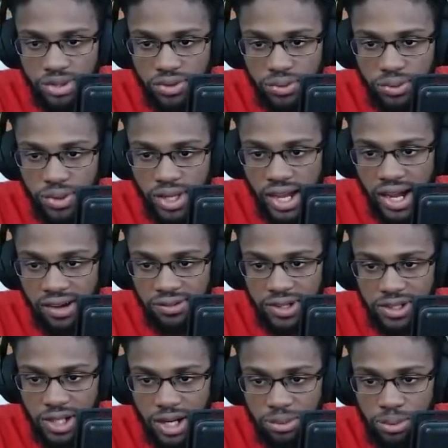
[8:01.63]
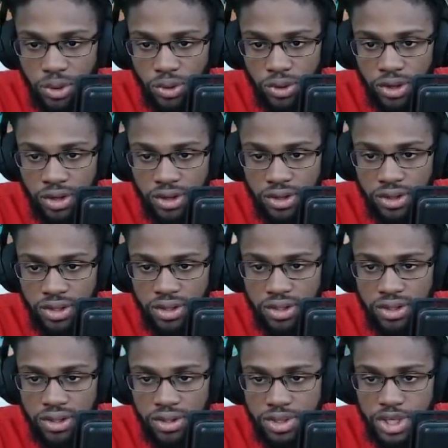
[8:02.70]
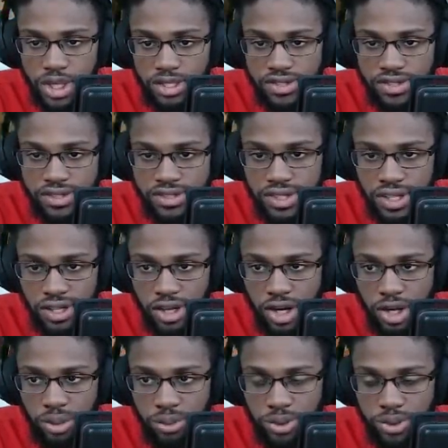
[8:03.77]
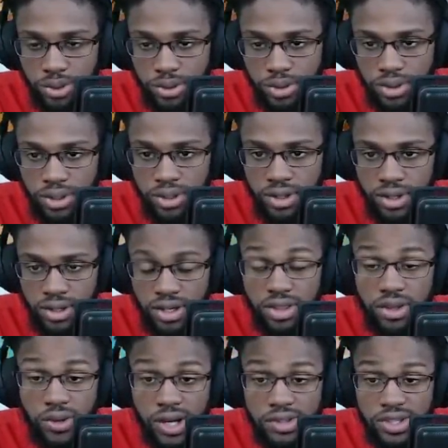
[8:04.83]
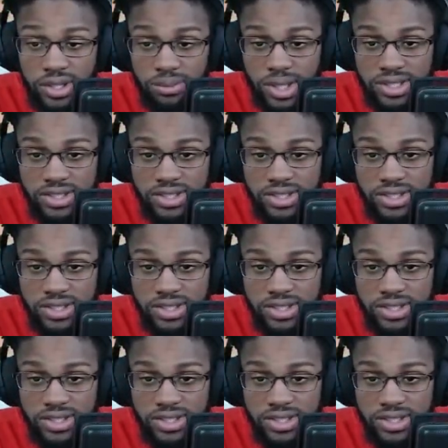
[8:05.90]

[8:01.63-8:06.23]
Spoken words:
we have a lot more chances to get a harpoon in the route that I'm about to